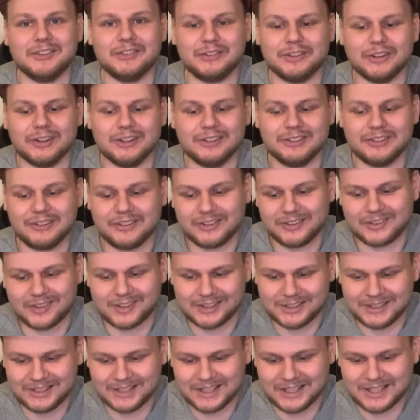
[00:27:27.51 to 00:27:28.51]
dollars.
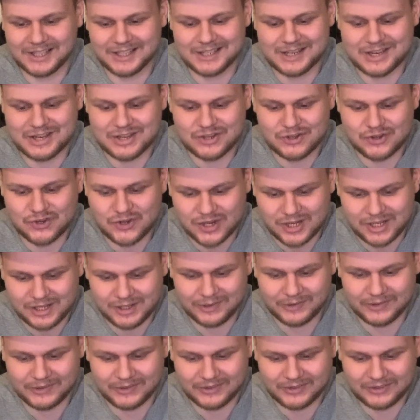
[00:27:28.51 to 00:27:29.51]

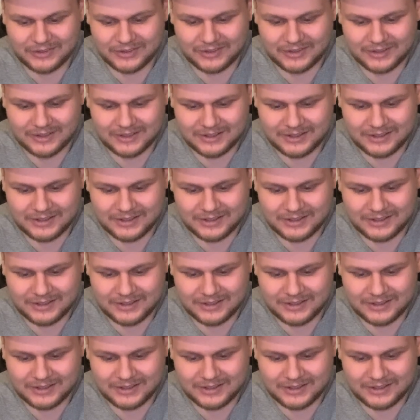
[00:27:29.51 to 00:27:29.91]
Jesus.